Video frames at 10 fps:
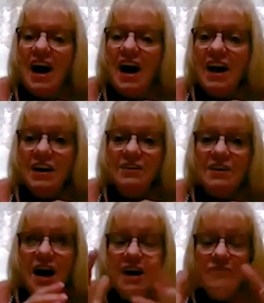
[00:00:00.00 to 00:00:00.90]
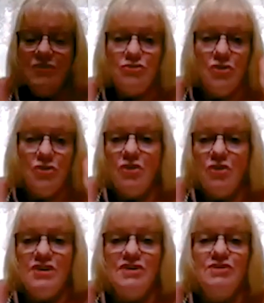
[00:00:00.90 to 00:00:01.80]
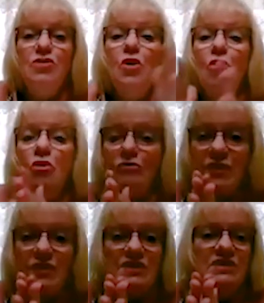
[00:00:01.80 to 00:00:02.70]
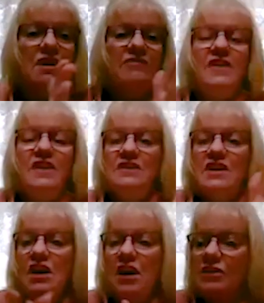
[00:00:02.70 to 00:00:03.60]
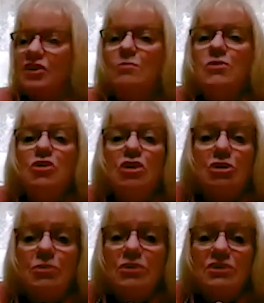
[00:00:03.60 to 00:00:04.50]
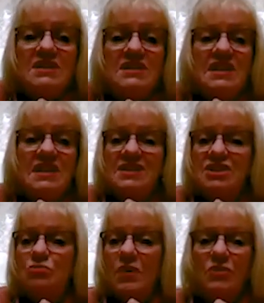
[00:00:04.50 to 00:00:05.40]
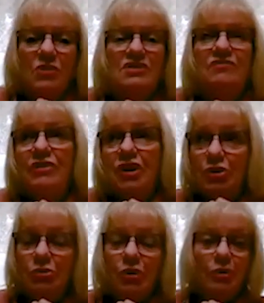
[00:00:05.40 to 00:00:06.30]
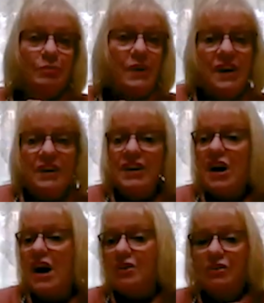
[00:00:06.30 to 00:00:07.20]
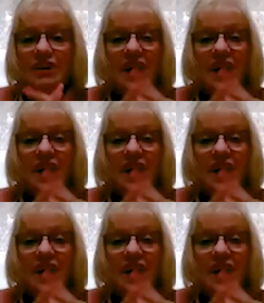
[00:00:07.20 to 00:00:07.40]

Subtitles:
And I have to track all this COVID stuff and communicable diseases, whether it's flu or pink eye or